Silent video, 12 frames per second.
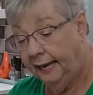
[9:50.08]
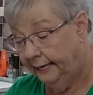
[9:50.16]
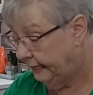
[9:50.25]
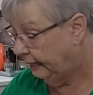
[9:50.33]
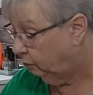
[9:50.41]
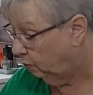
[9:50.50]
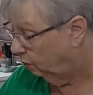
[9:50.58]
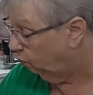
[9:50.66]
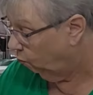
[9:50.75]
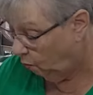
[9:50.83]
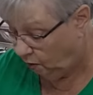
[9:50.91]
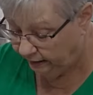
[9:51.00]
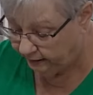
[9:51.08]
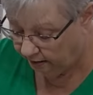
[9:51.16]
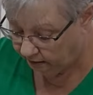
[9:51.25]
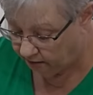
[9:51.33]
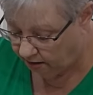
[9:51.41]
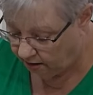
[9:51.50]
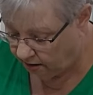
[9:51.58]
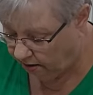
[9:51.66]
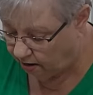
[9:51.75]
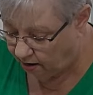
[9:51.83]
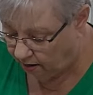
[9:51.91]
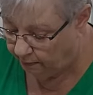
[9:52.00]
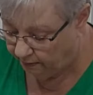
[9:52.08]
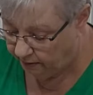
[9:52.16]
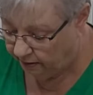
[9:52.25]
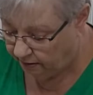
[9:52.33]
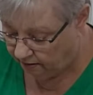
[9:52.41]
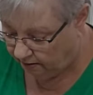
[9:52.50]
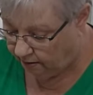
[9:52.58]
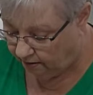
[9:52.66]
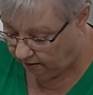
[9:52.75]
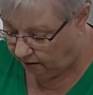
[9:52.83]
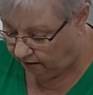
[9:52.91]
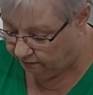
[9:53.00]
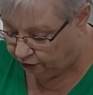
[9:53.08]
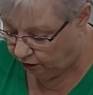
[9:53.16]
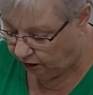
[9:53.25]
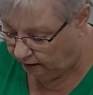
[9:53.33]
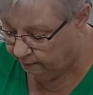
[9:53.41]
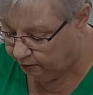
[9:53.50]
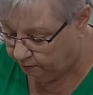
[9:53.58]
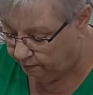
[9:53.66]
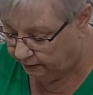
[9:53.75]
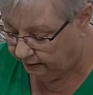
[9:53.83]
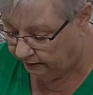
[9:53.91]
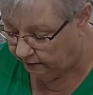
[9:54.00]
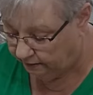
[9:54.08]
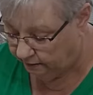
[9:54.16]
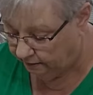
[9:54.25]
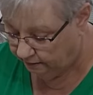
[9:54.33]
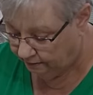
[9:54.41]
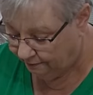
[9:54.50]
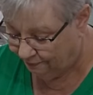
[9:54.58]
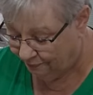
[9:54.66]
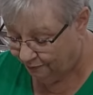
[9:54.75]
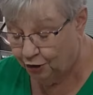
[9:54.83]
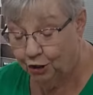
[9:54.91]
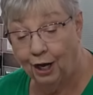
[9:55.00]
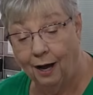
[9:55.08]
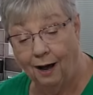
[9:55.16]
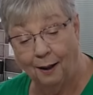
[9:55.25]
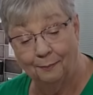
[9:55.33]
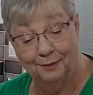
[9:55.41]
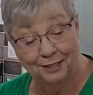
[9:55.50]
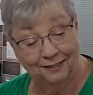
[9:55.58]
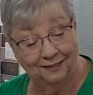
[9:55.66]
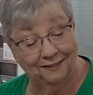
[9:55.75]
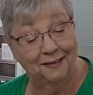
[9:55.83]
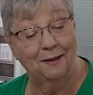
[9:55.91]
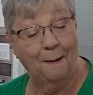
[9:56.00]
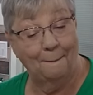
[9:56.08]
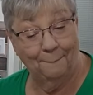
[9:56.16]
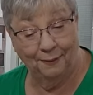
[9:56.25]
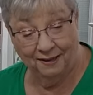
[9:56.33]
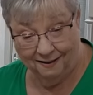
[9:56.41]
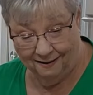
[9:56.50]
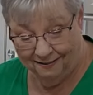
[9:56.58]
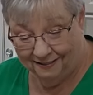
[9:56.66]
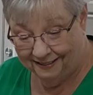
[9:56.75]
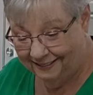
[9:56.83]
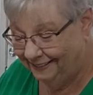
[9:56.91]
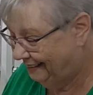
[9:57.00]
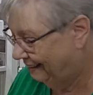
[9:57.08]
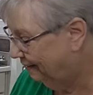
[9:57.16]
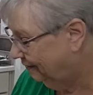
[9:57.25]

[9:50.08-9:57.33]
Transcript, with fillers: And I want one cup of chopped, chopped pecans.